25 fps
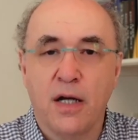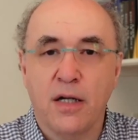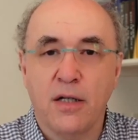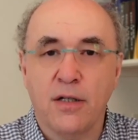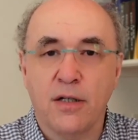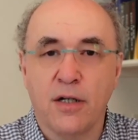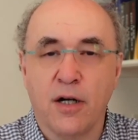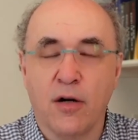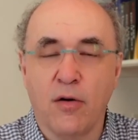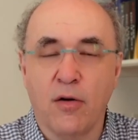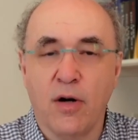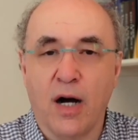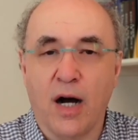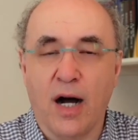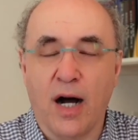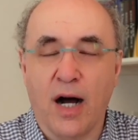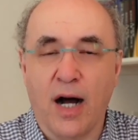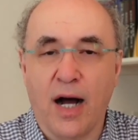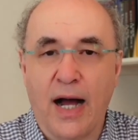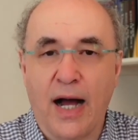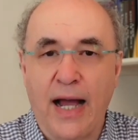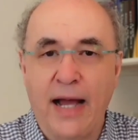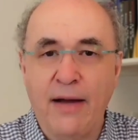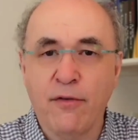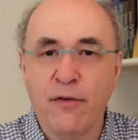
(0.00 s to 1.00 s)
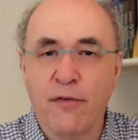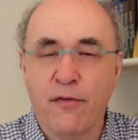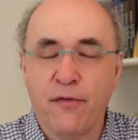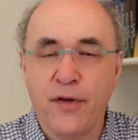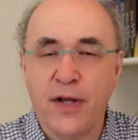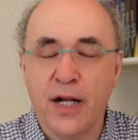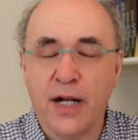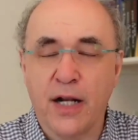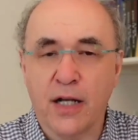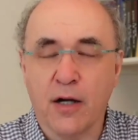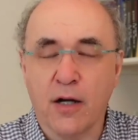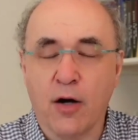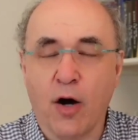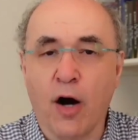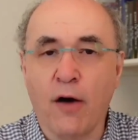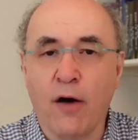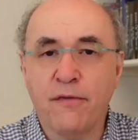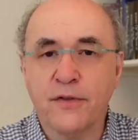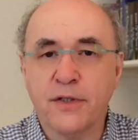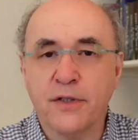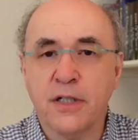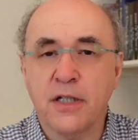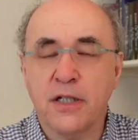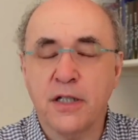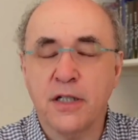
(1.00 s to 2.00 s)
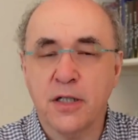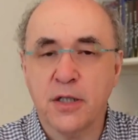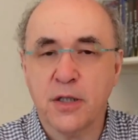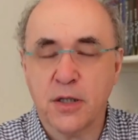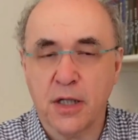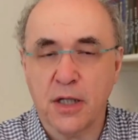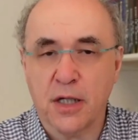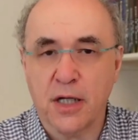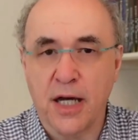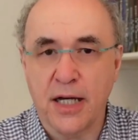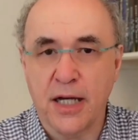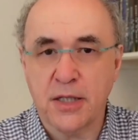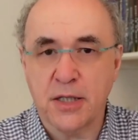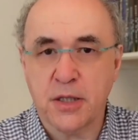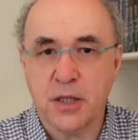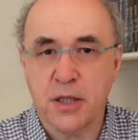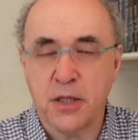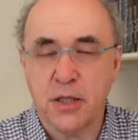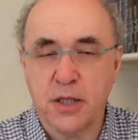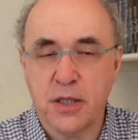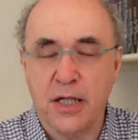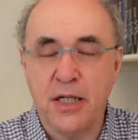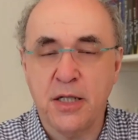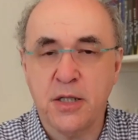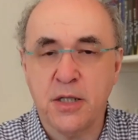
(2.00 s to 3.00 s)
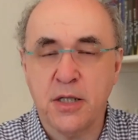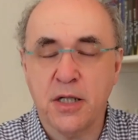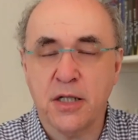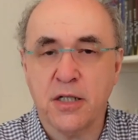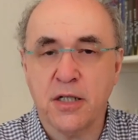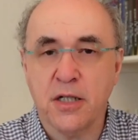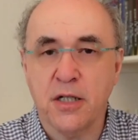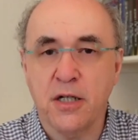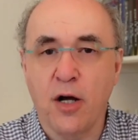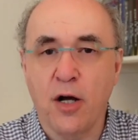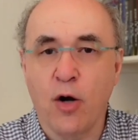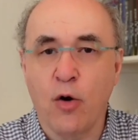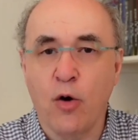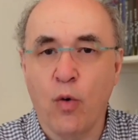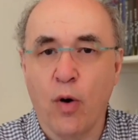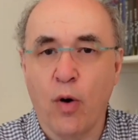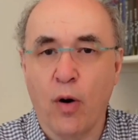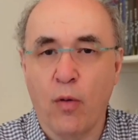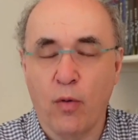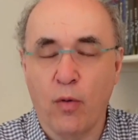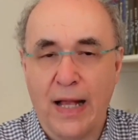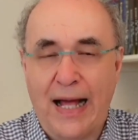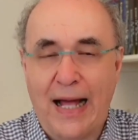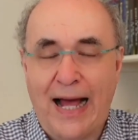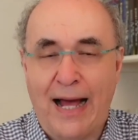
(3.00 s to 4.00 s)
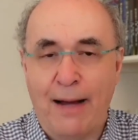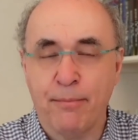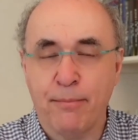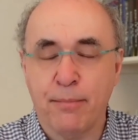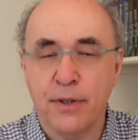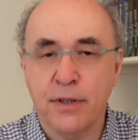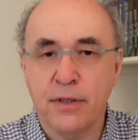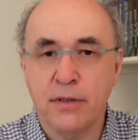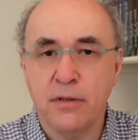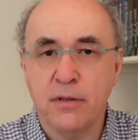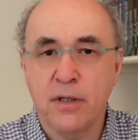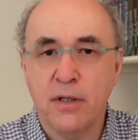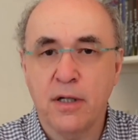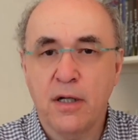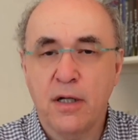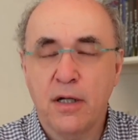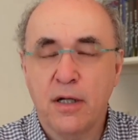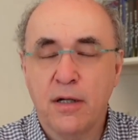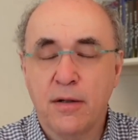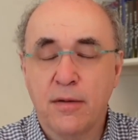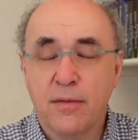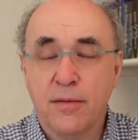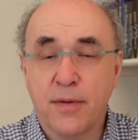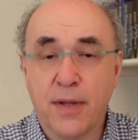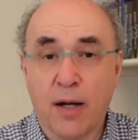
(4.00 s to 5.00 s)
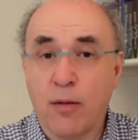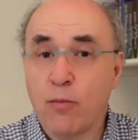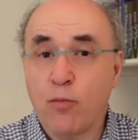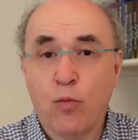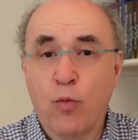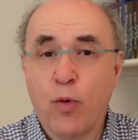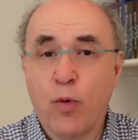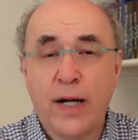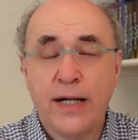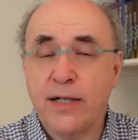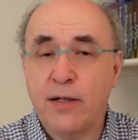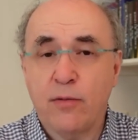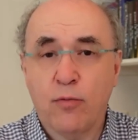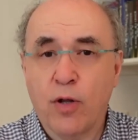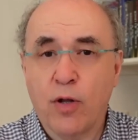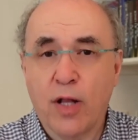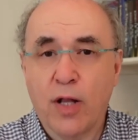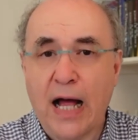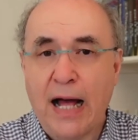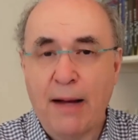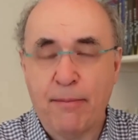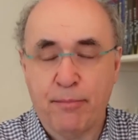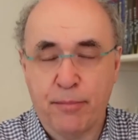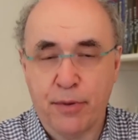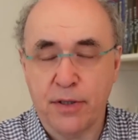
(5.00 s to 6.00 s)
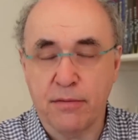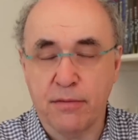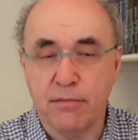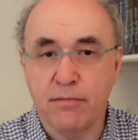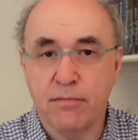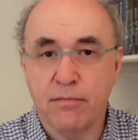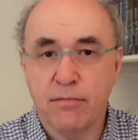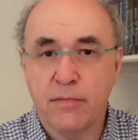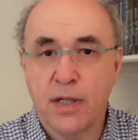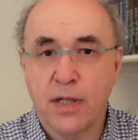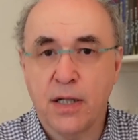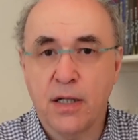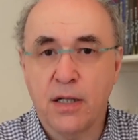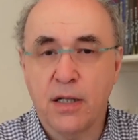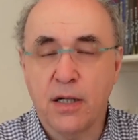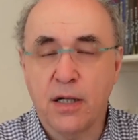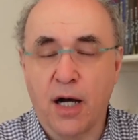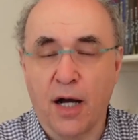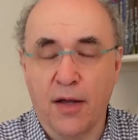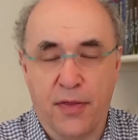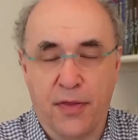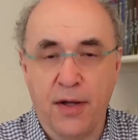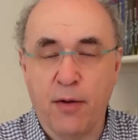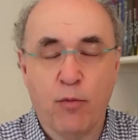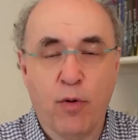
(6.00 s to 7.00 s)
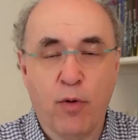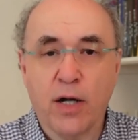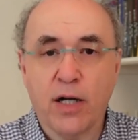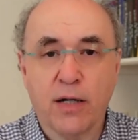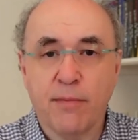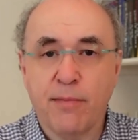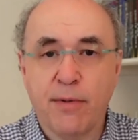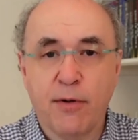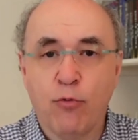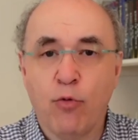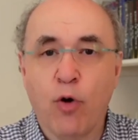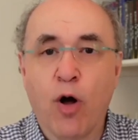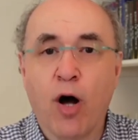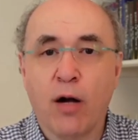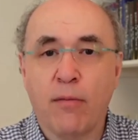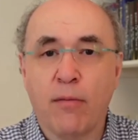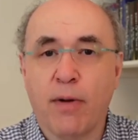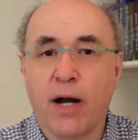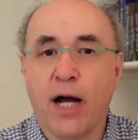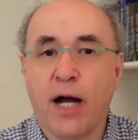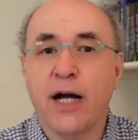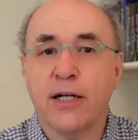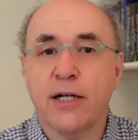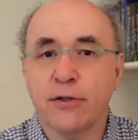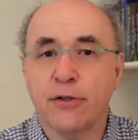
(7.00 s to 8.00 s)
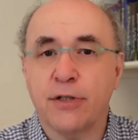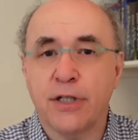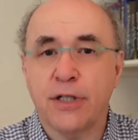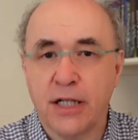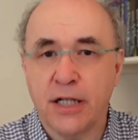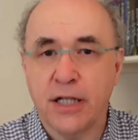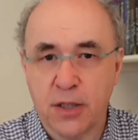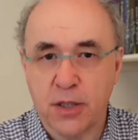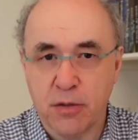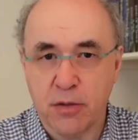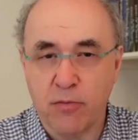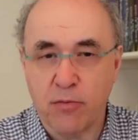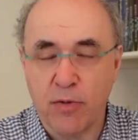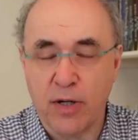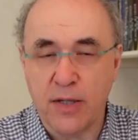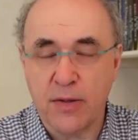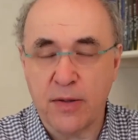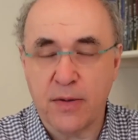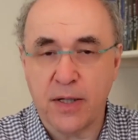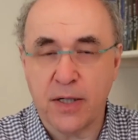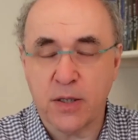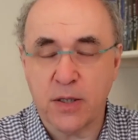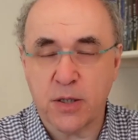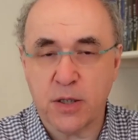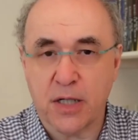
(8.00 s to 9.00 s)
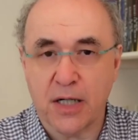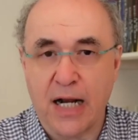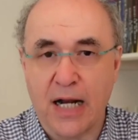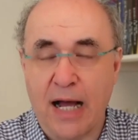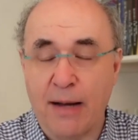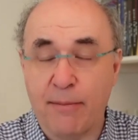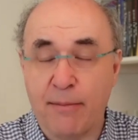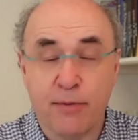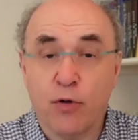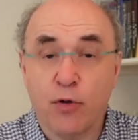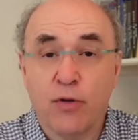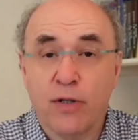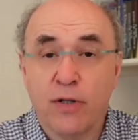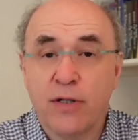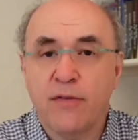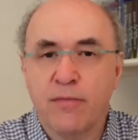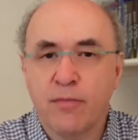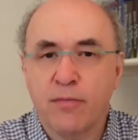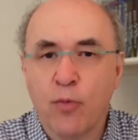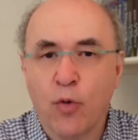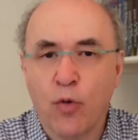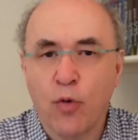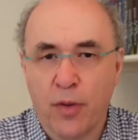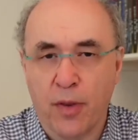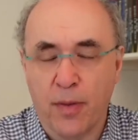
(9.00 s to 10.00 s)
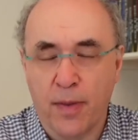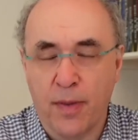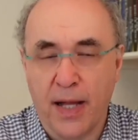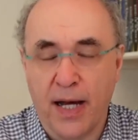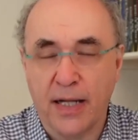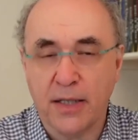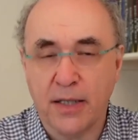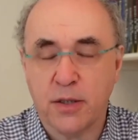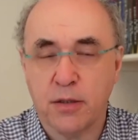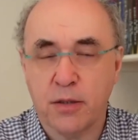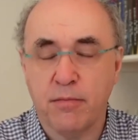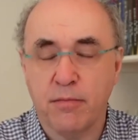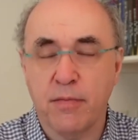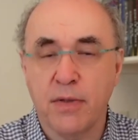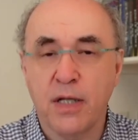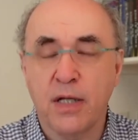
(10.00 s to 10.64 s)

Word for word: you know i have a feeling often it is the case it's easier to know what will happen than when it will happen i think one can be wrong by 100 years and when things can happen or even more than that